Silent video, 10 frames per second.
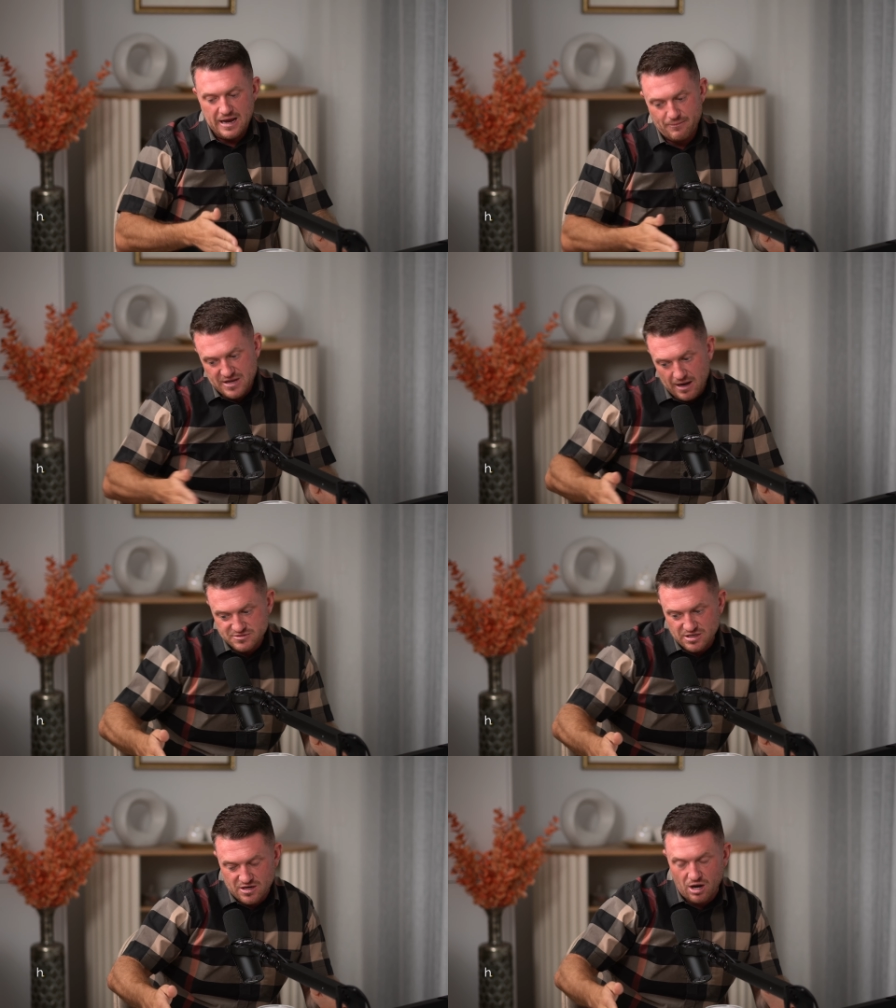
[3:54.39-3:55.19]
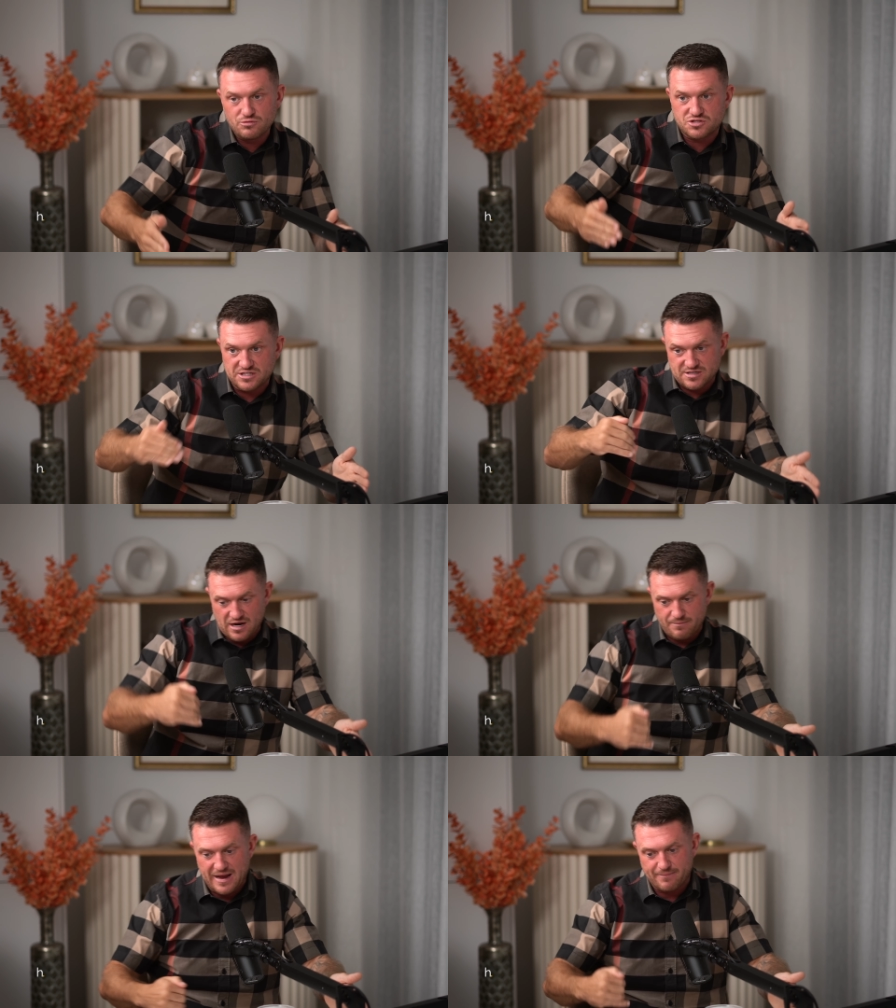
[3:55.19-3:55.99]
And we come to the coaches. I
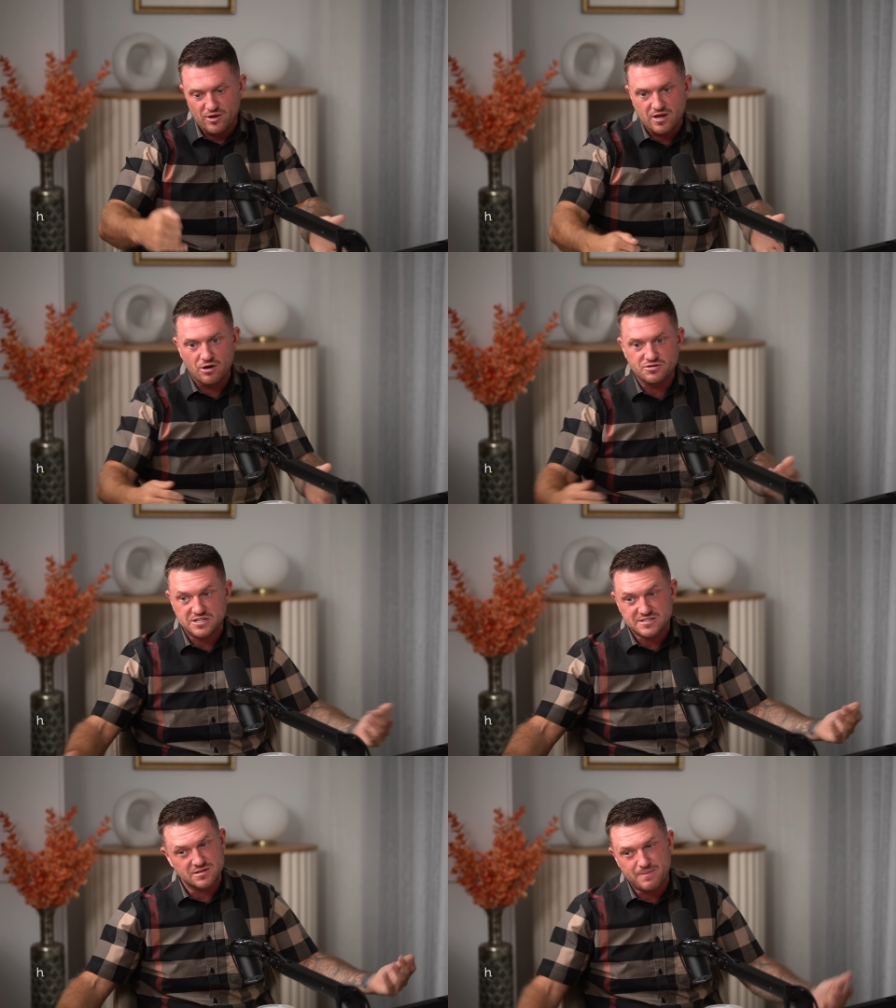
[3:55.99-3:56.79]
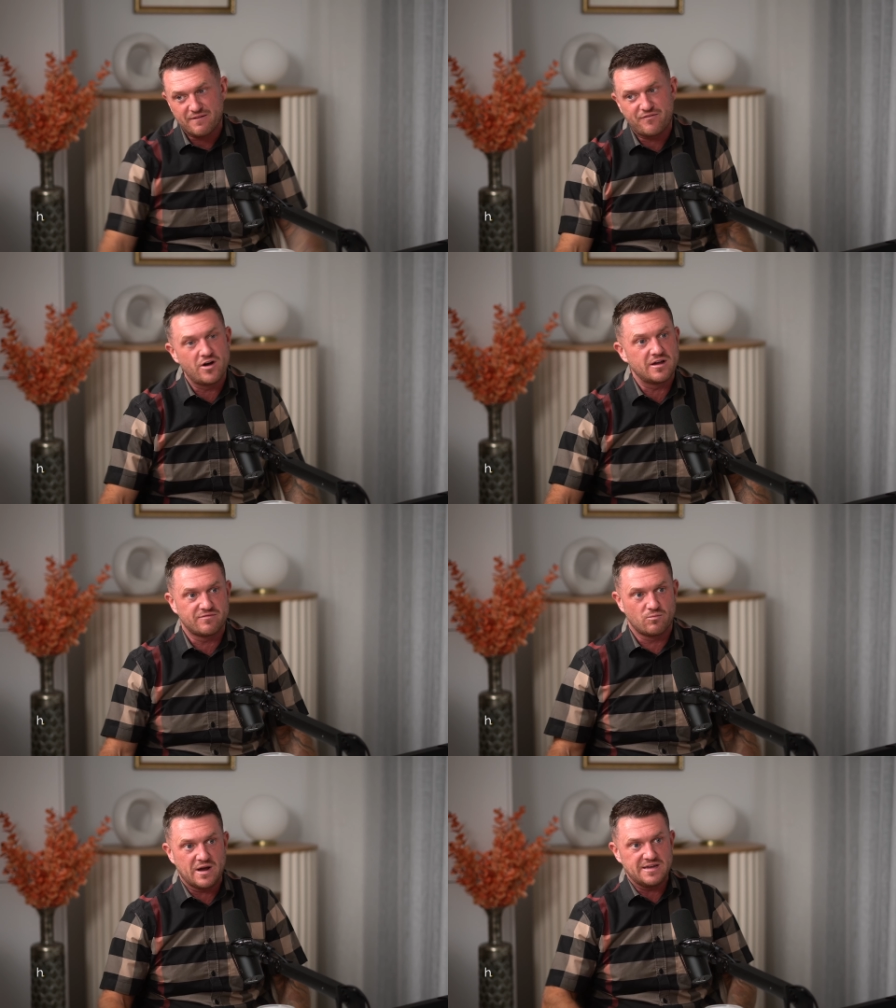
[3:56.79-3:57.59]
come back by the coaches, and there's about 30
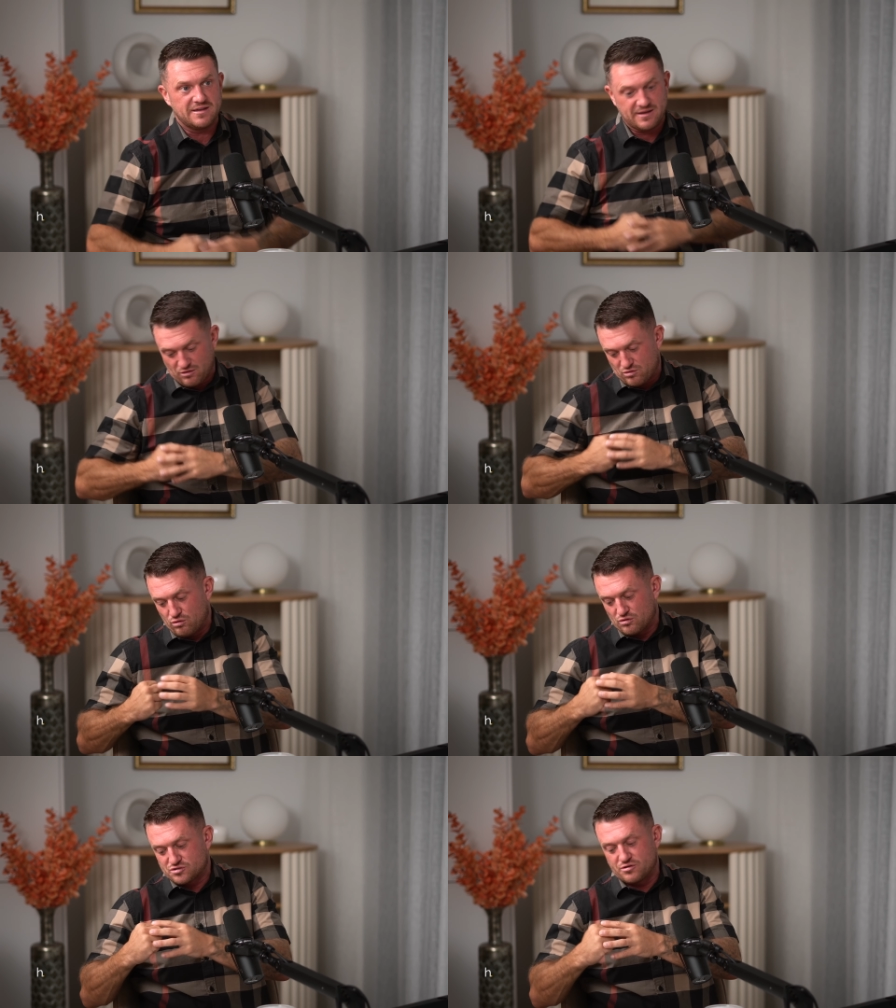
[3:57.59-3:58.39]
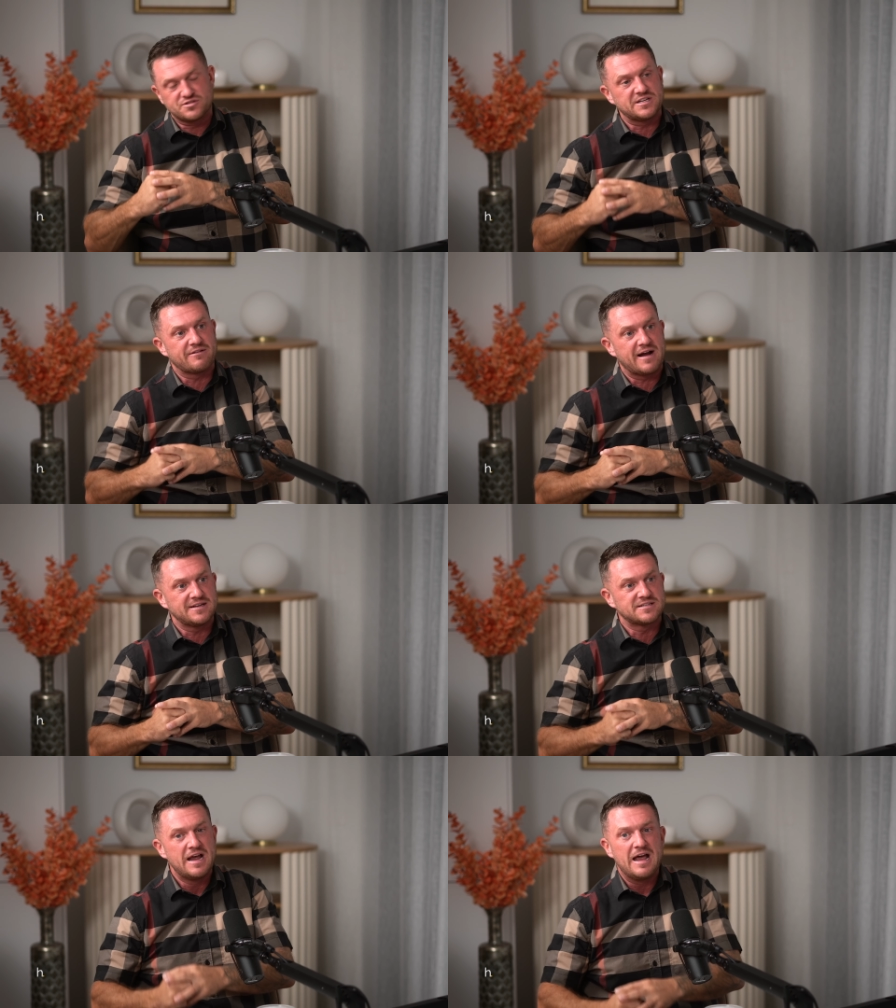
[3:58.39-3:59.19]
of them waiting. They've got corkscrews in their
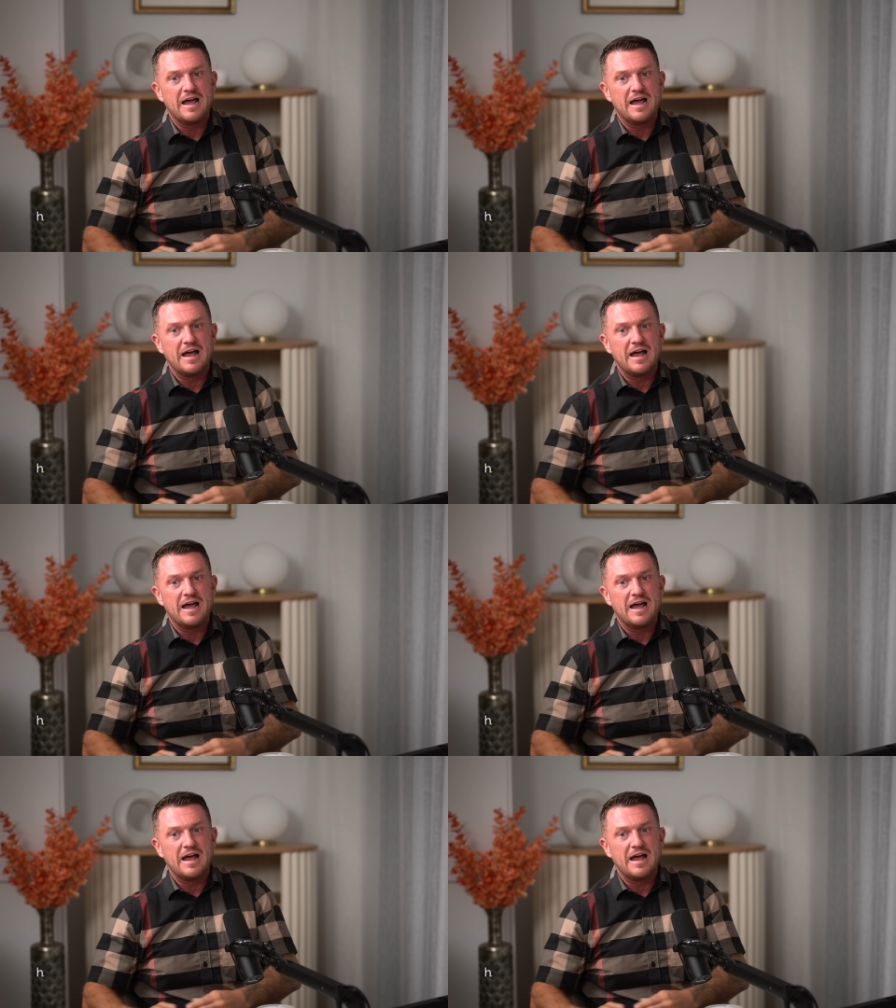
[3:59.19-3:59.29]
hands.